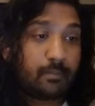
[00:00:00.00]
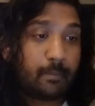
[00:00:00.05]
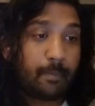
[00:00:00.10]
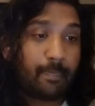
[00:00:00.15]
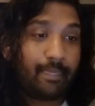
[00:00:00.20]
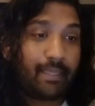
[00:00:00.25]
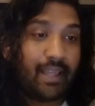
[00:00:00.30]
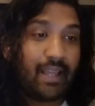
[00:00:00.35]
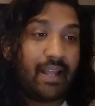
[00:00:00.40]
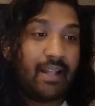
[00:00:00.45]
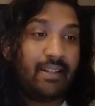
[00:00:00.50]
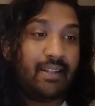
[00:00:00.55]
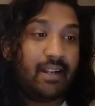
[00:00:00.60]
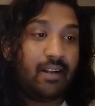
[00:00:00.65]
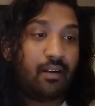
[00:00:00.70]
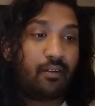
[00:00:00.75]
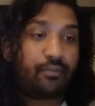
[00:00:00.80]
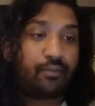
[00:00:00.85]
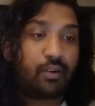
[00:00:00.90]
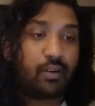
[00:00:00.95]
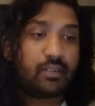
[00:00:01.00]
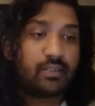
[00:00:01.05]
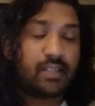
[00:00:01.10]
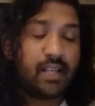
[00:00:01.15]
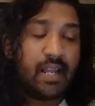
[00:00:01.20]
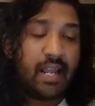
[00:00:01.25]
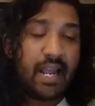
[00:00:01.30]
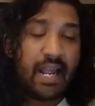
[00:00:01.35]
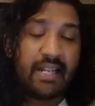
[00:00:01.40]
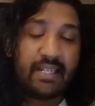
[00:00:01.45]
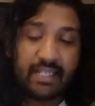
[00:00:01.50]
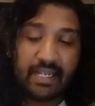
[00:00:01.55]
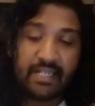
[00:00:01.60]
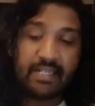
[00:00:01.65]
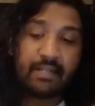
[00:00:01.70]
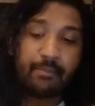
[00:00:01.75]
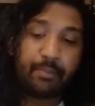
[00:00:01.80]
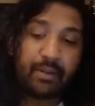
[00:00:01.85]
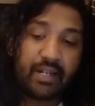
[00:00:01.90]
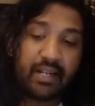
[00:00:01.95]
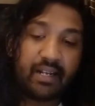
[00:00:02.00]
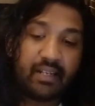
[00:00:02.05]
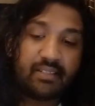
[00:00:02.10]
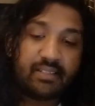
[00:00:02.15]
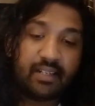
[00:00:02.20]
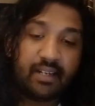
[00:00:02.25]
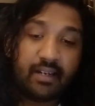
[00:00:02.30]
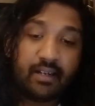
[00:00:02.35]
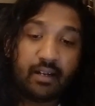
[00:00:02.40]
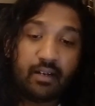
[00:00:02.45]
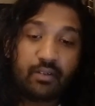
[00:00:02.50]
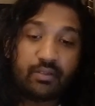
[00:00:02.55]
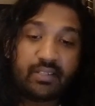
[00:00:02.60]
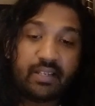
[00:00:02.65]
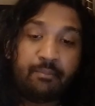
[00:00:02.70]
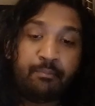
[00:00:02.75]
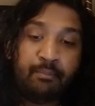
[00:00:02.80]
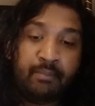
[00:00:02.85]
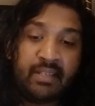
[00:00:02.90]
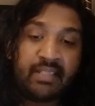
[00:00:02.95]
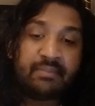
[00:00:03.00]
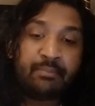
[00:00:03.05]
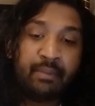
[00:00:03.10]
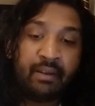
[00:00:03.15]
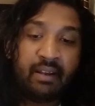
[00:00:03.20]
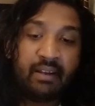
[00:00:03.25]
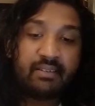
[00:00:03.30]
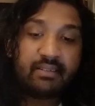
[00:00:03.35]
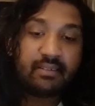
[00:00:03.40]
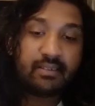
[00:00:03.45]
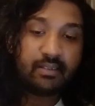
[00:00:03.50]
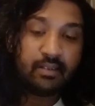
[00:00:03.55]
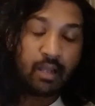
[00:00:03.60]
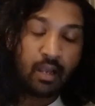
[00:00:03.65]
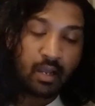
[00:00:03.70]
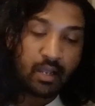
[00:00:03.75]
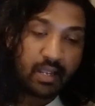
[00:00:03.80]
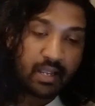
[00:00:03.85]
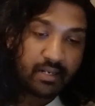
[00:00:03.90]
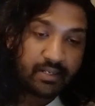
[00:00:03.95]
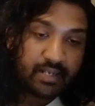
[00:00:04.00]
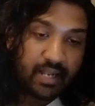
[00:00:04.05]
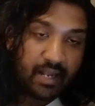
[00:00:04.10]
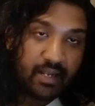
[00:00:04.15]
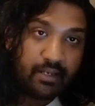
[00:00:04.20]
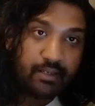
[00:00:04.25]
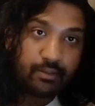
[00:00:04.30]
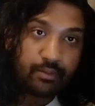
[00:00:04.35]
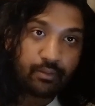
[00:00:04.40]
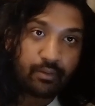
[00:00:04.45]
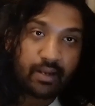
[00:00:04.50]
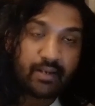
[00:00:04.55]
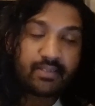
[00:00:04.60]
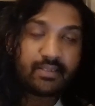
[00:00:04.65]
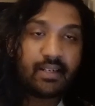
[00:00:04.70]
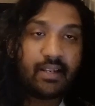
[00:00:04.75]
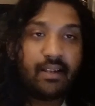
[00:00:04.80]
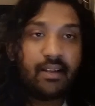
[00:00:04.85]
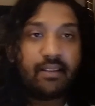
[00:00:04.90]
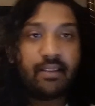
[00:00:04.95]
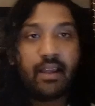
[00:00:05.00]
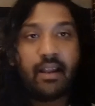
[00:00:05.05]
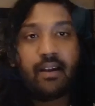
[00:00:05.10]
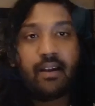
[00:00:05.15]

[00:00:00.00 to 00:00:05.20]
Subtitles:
And then of course, and in the particular Citadel, you see Miss Minutes telling to Renslayer that